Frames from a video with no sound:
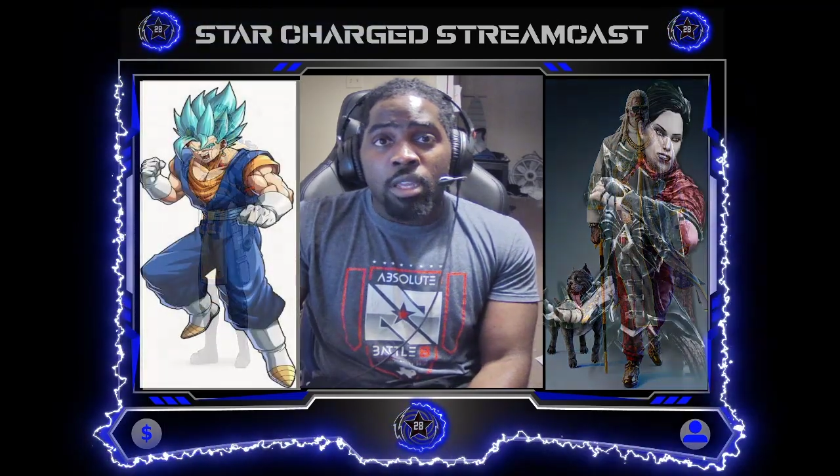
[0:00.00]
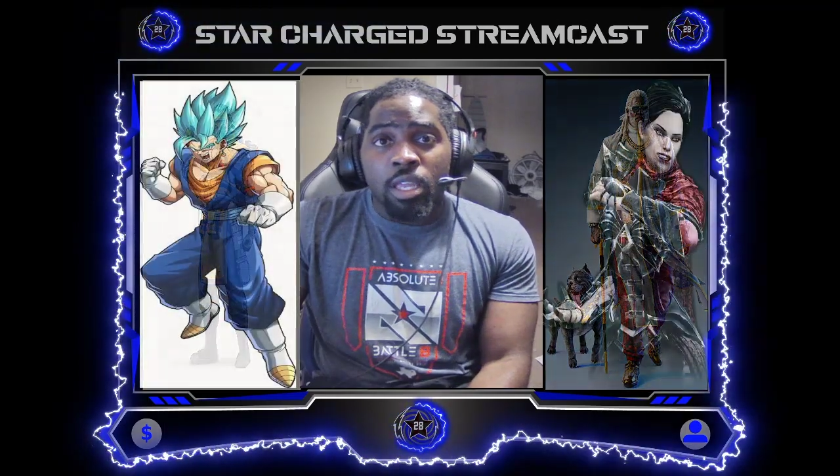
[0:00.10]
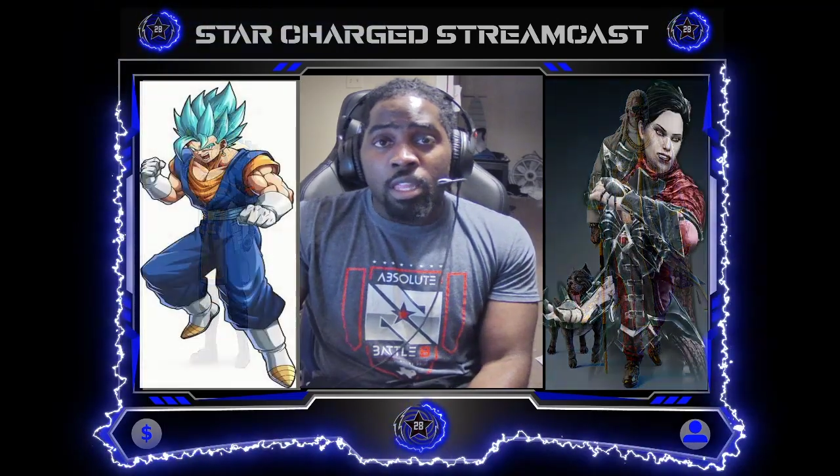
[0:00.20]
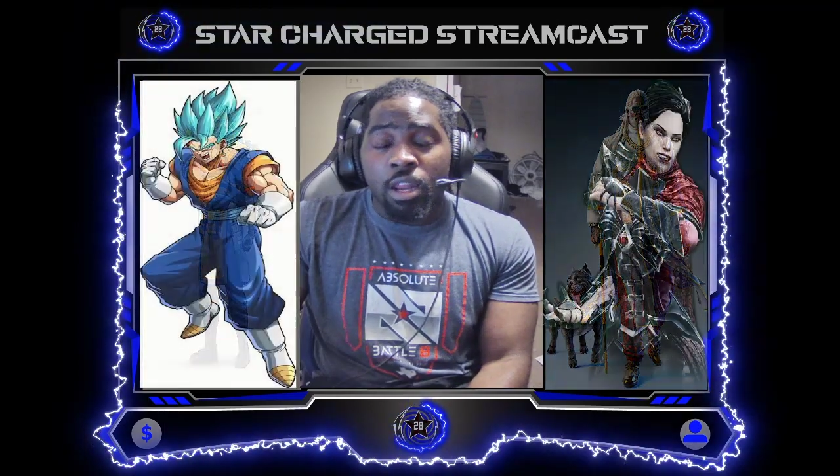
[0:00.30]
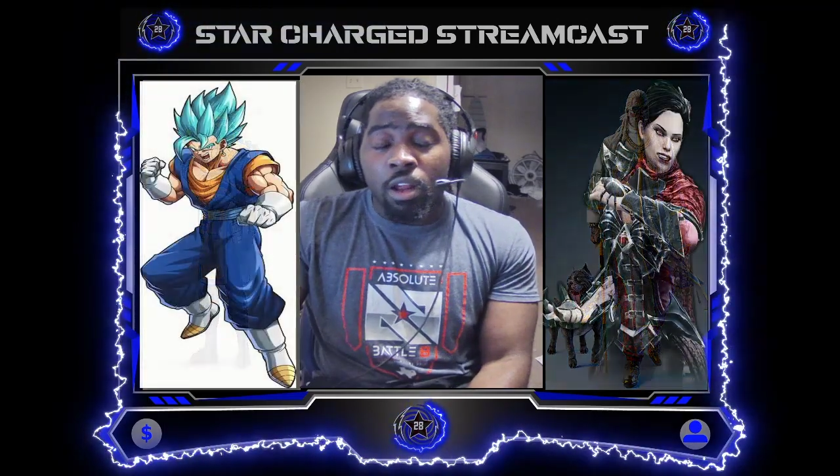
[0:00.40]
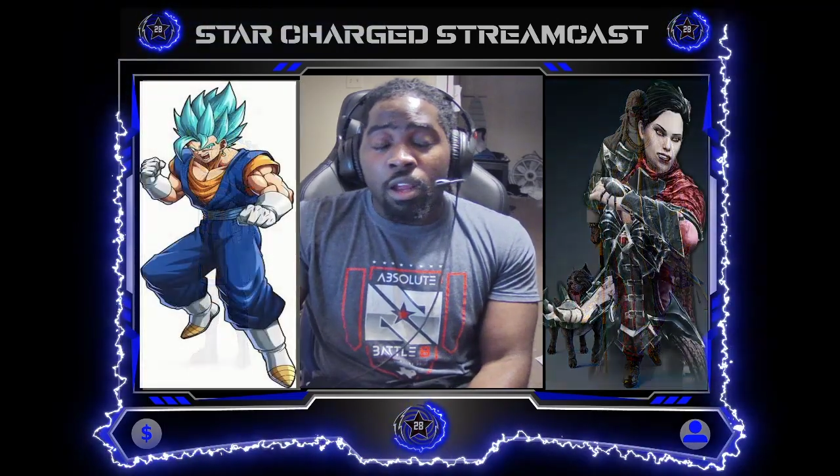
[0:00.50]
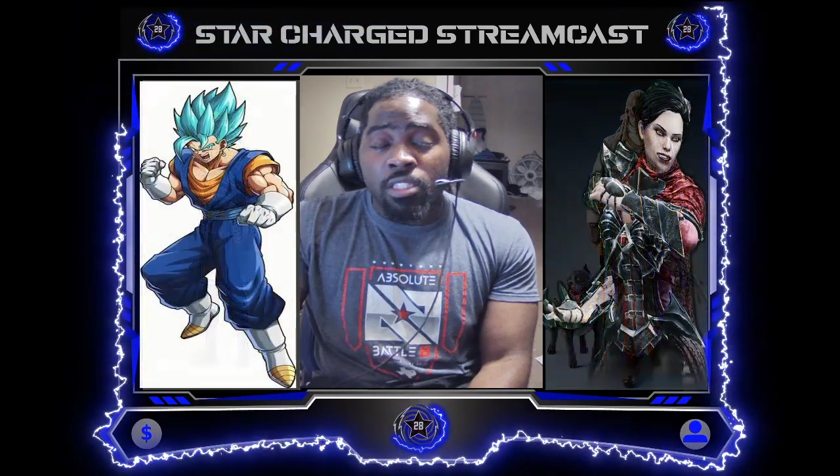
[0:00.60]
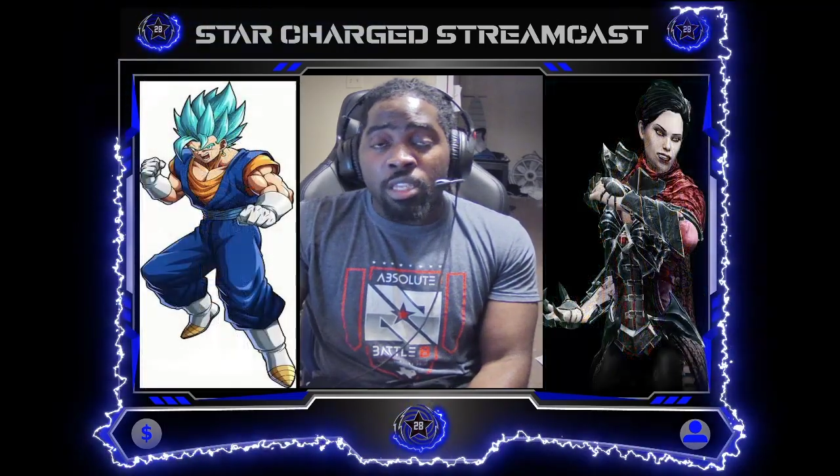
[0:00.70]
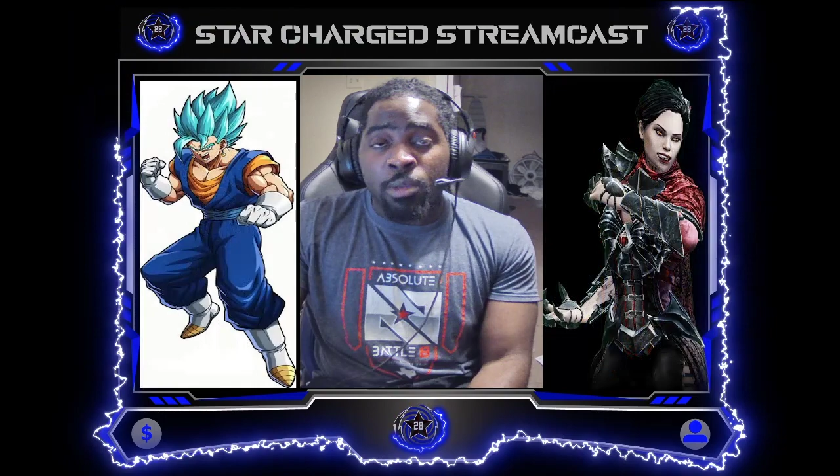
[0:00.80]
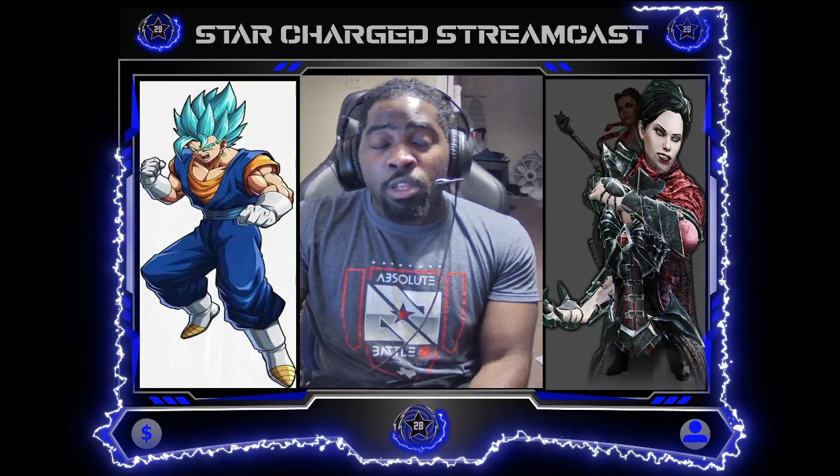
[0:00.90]
In the
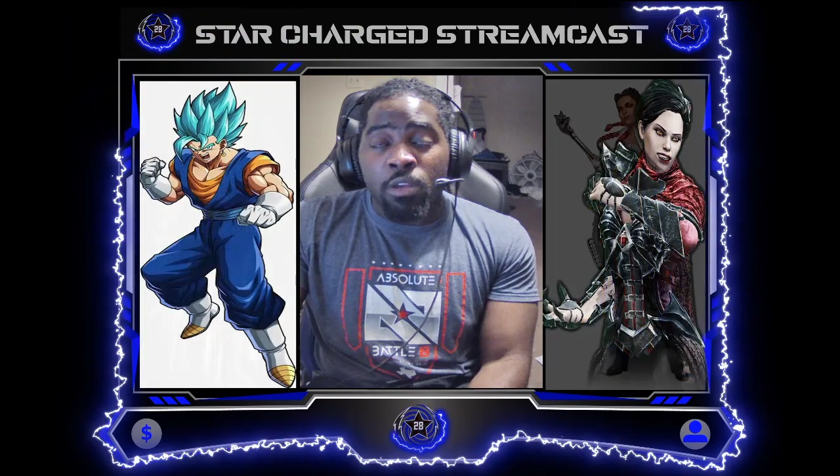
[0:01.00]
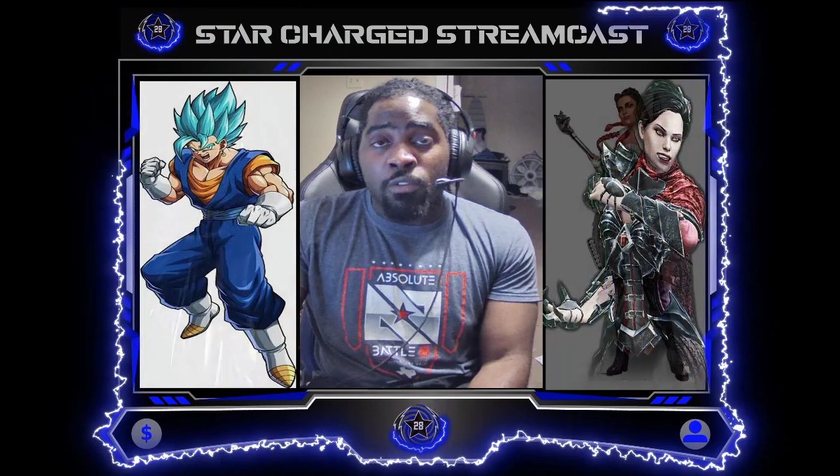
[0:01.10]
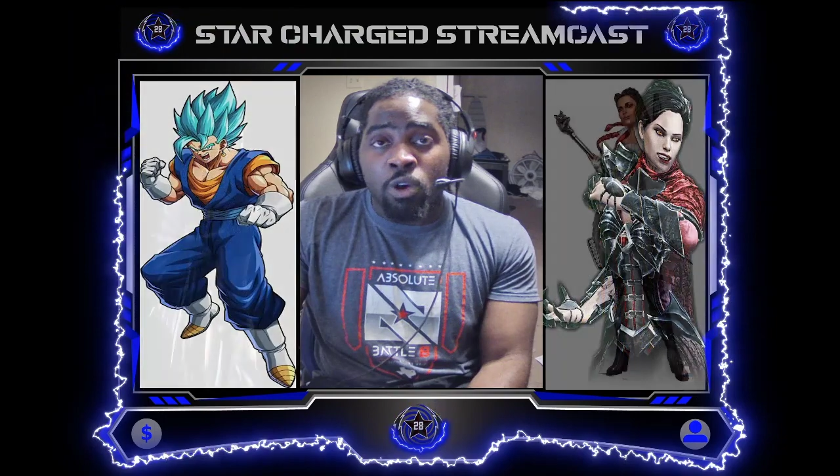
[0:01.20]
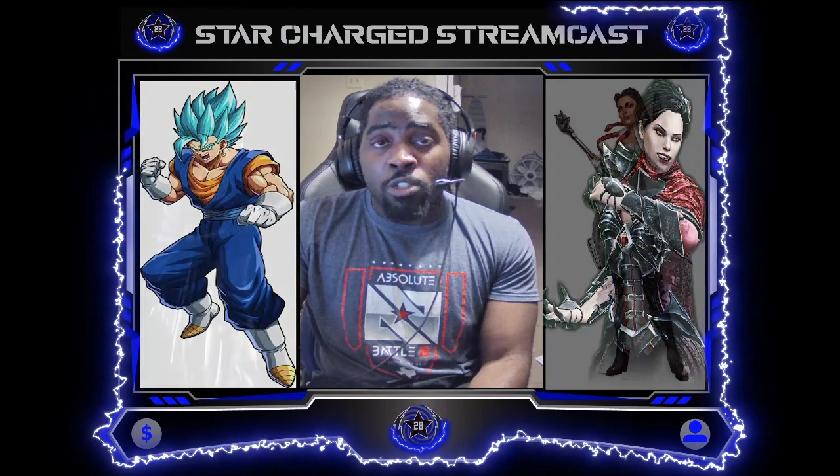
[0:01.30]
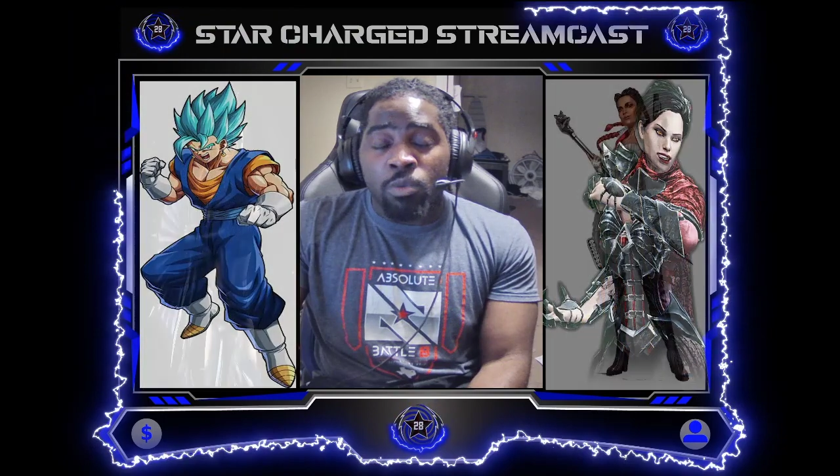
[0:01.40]
NRS community, of course,